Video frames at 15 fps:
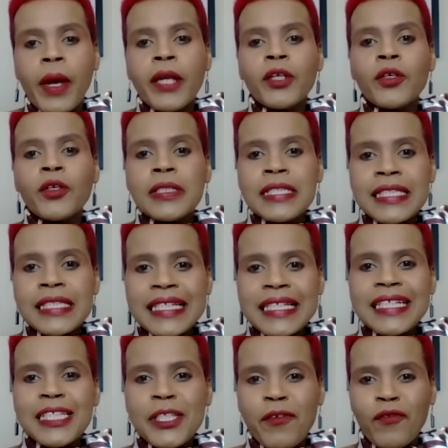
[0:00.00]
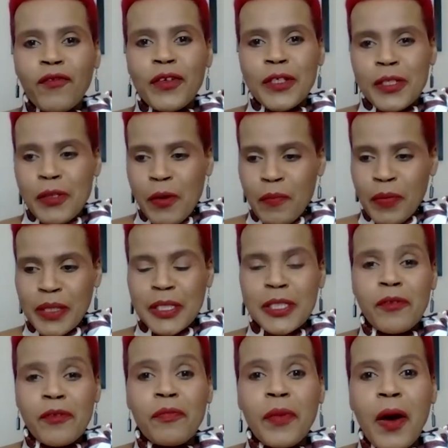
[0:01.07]
when you see different pieces
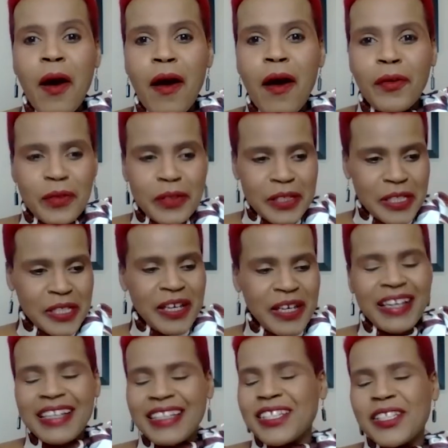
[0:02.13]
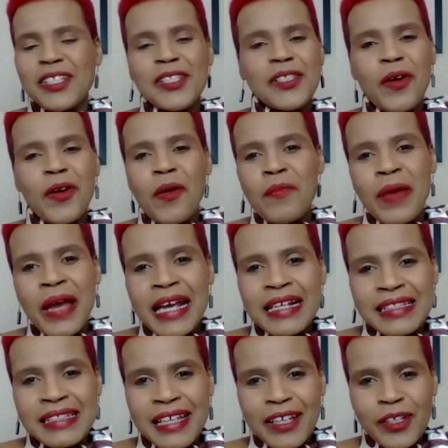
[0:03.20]
of bark, it's just so
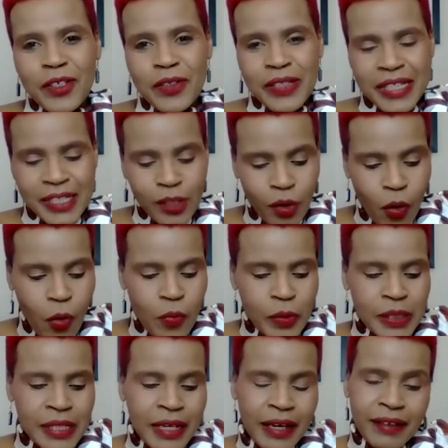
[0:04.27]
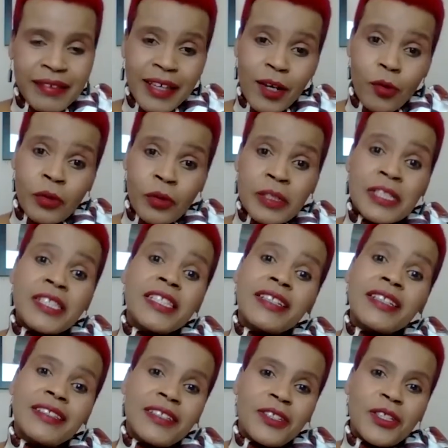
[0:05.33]
amazing, because it's almost like their own
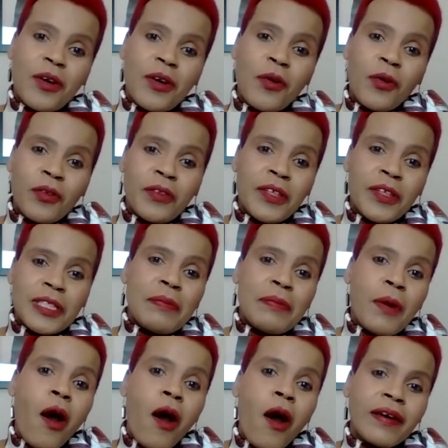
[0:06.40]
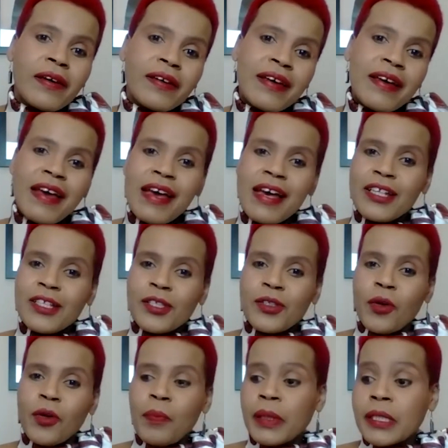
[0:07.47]
signature on this bark.
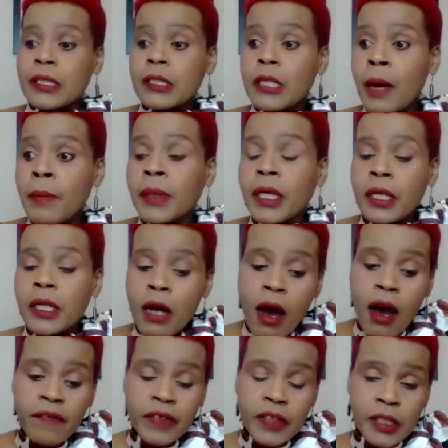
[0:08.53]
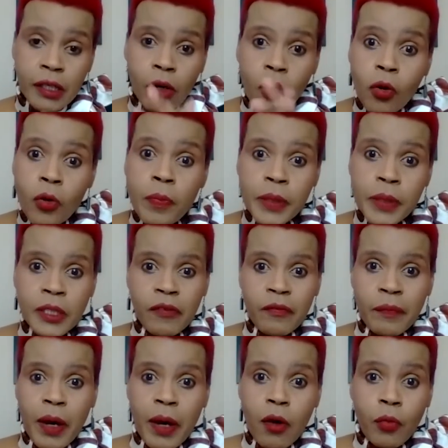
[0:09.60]
So, but some can harvest a whole piece of
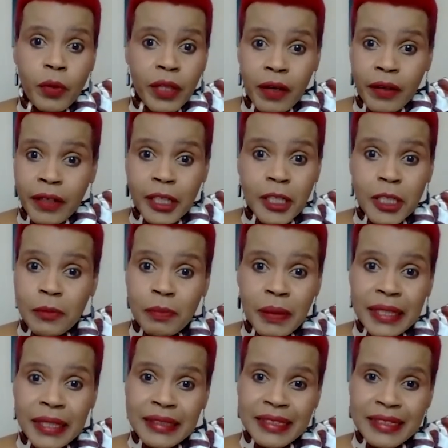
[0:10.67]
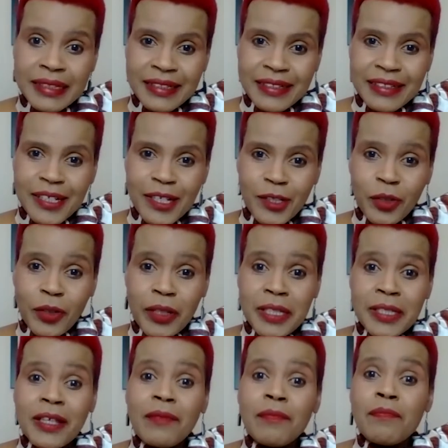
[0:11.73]
bark without any splits in it. So
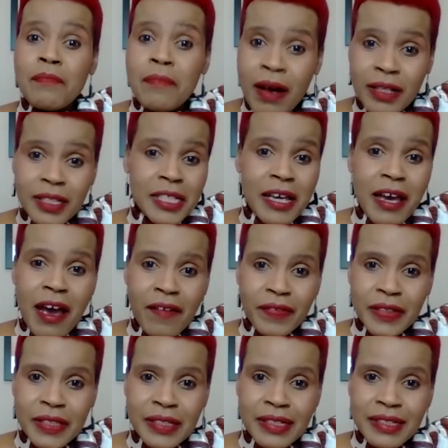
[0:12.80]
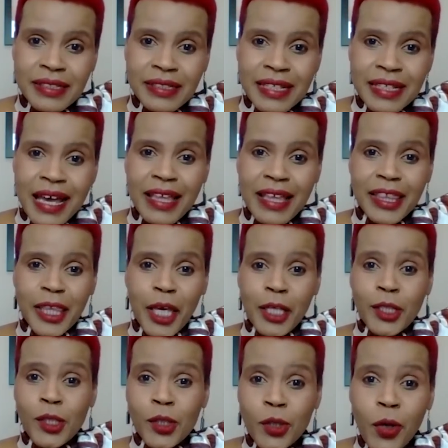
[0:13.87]
these are master harvesters. they're
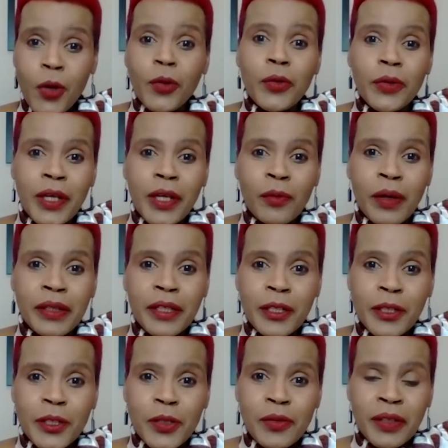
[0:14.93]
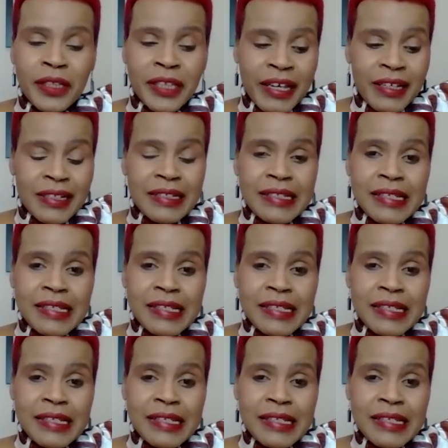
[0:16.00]
so good at what they do that they can